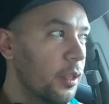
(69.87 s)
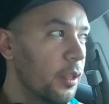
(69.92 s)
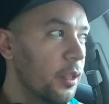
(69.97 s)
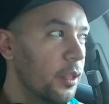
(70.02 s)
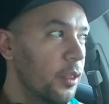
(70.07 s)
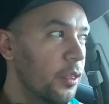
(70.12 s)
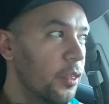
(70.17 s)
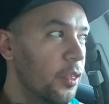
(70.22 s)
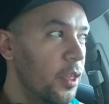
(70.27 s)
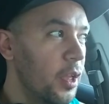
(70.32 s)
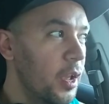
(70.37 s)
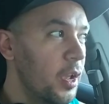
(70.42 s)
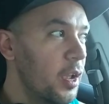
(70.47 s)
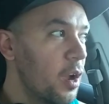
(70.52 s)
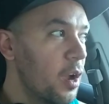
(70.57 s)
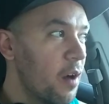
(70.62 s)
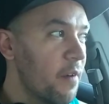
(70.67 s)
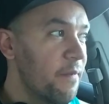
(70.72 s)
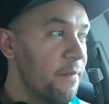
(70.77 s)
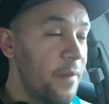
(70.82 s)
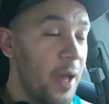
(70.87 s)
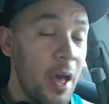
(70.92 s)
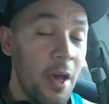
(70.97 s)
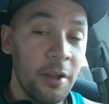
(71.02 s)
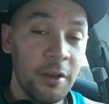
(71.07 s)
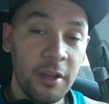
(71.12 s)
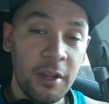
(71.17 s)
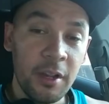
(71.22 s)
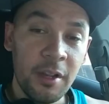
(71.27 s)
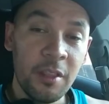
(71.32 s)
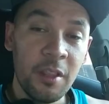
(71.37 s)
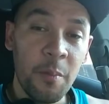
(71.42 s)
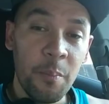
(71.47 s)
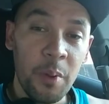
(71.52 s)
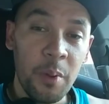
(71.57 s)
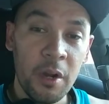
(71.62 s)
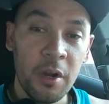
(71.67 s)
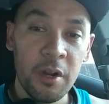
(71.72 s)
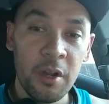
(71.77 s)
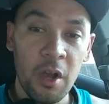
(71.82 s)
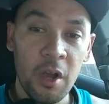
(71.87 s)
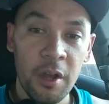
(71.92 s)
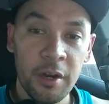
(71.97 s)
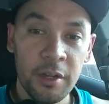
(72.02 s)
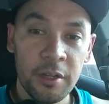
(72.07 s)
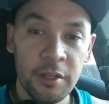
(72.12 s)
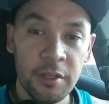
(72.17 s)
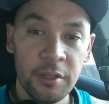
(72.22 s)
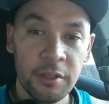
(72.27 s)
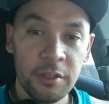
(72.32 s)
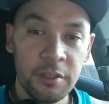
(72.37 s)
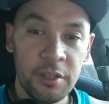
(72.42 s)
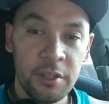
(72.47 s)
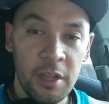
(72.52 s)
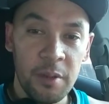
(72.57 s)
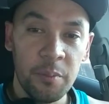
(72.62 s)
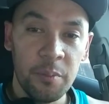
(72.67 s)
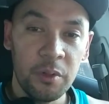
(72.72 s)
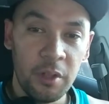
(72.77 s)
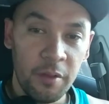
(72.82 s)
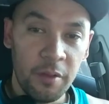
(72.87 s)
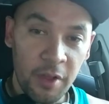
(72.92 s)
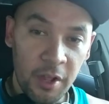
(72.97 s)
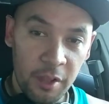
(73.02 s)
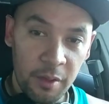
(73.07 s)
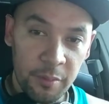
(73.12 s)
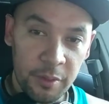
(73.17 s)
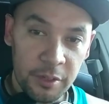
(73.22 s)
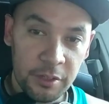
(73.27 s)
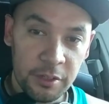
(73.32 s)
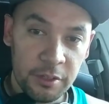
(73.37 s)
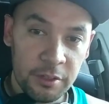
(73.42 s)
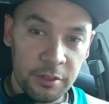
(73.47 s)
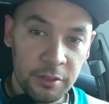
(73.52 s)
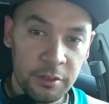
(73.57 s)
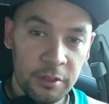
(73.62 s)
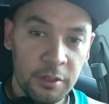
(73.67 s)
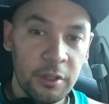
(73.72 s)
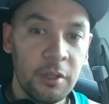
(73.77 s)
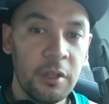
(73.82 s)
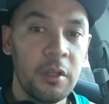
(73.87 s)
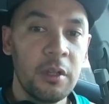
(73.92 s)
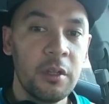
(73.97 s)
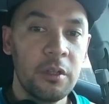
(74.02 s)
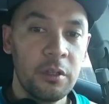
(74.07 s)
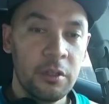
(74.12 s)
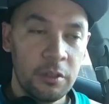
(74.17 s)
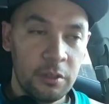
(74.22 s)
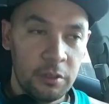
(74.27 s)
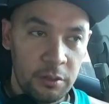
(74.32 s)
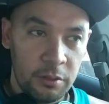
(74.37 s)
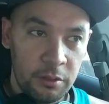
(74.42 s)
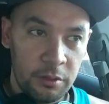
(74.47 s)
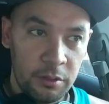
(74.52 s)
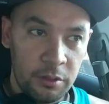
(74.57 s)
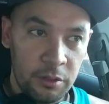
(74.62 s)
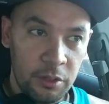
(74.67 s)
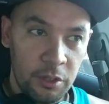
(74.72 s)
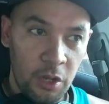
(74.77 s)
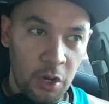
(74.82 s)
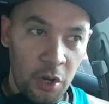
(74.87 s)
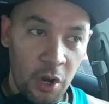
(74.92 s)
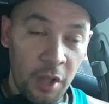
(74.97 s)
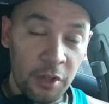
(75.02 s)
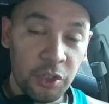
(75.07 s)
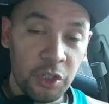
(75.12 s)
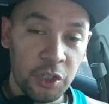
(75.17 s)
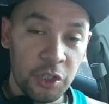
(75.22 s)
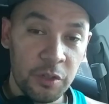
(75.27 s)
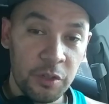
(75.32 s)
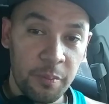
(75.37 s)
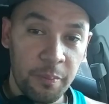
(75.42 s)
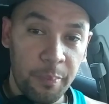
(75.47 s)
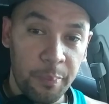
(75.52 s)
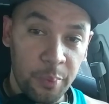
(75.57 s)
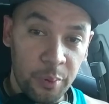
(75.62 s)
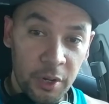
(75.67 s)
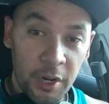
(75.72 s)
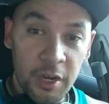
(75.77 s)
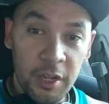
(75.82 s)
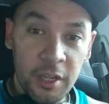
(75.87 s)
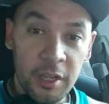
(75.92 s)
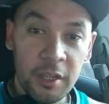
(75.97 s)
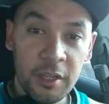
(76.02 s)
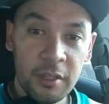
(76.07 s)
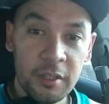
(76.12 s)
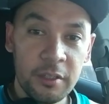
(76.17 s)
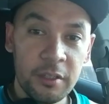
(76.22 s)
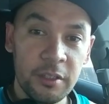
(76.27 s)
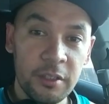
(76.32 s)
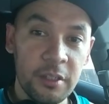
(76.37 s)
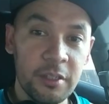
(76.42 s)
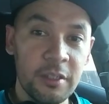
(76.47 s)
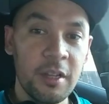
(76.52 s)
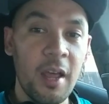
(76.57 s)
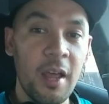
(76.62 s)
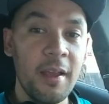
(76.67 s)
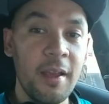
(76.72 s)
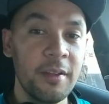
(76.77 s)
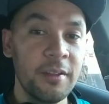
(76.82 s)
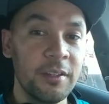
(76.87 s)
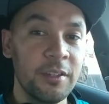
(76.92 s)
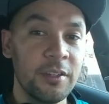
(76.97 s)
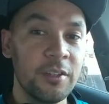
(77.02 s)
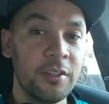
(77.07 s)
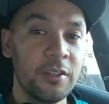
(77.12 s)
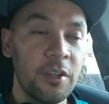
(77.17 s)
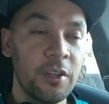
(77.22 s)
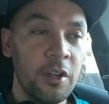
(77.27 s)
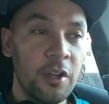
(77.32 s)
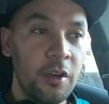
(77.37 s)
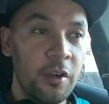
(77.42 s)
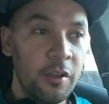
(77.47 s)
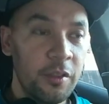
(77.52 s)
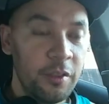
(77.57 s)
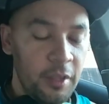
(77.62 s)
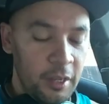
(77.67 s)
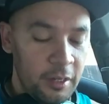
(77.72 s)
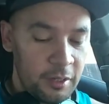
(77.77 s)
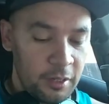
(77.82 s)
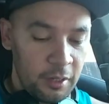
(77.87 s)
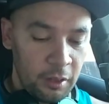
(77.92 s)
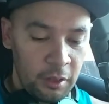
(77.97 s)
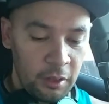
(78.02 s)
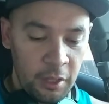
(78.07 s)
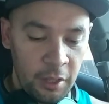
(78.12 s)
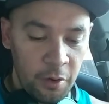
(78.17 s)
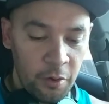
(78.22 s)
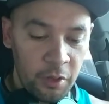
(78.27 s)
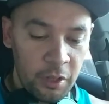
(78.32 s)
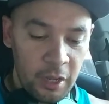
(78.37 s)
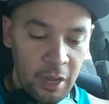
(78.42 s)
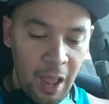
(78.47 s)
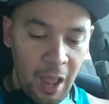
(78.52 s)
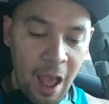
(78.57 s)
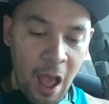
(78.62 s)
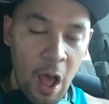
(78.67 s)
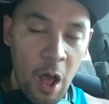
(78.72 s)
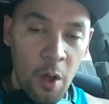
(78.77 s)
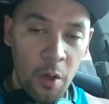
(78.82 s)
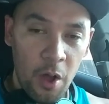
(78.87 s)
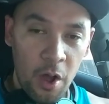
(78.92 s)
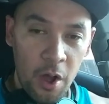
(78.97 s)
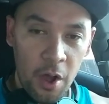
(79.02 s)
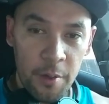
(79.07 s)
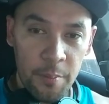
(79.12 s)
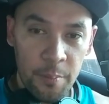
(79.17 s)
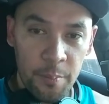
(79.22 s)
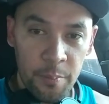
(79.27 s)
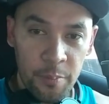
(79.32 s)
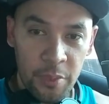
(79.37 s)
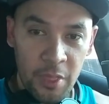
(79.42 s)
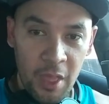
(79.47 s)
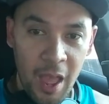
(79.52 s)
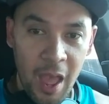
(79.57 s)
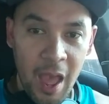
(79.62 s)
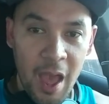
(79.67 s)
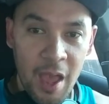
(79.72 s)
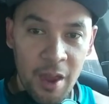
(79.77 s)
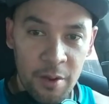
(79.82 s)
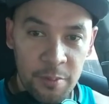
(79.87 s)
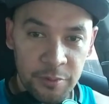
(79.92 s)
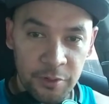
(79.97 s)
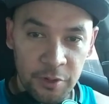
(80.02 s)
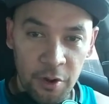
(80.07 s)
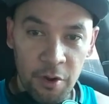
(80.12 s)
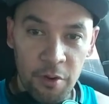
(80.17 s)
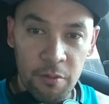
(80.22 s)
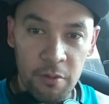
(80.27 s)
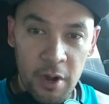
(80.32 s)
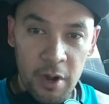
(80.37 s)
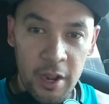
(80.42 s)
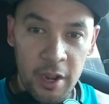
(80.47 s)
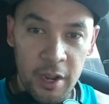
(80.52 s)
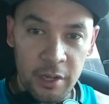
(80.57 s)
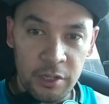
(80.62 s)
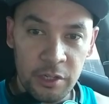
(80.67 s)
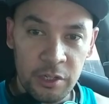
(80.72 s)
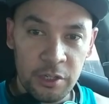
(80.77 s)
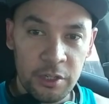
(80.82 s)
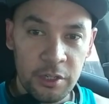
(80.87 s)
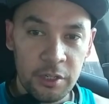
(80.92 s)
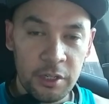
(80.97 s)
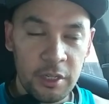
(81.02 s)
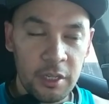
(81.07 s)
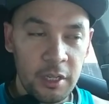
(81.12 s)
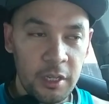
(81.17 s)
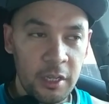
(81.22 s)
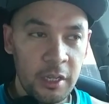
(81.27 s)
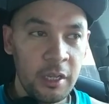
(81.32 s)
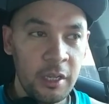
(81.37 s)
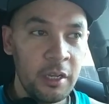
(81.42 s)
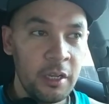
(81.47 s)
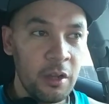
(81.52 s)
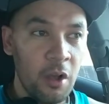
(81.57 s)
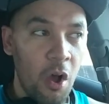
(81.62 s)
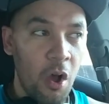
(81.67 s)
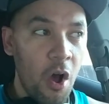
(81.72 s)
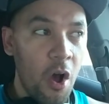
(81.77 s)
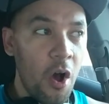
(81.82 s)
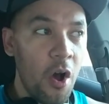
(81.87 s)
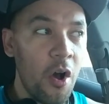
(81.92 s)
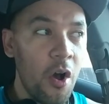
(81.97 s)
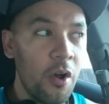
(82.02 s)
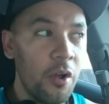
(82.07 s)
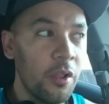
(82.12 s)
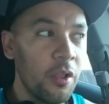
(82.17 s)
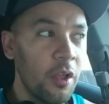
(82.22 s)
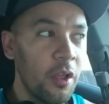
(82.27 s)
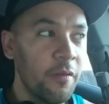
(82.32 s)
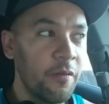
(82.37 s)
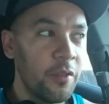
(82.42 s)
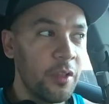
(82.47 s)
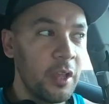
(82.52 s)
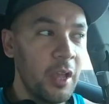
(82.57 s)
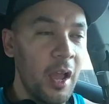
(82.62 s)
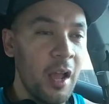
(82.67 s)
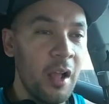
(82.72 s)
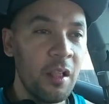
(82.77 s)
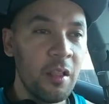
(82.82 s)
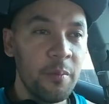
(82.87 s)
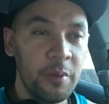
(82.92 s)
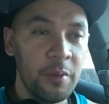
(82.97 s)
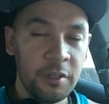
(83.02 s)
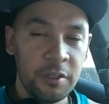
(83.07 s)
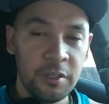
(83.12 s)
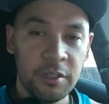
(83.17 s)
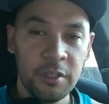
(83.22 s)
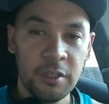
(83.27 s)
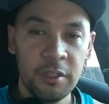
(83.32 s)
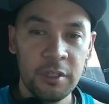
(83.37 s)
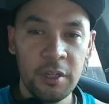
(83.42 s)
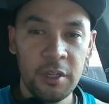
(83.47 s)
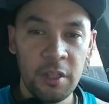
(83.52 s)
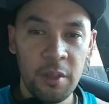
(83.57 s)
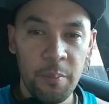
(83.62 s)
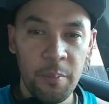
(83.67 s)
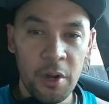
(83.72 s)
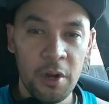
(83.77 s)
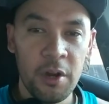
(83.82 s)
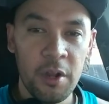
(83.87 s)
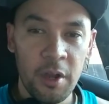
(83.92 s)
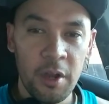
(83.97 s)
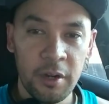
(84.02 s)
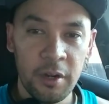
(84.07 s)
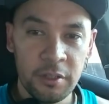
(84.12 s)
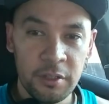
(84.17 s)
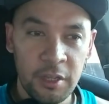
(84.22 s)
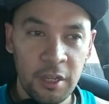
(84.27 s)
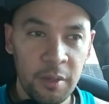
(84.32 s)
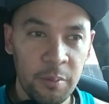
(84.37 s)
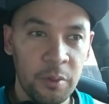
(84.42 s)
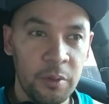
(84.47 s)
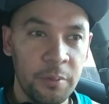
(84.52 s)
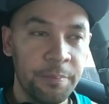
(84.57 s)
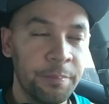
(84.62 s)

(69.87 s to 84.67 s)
they are found in the periodic table of elements. They're not just pretty designs. It's literally how the atoms are arranged in all of the elements in the periodic table.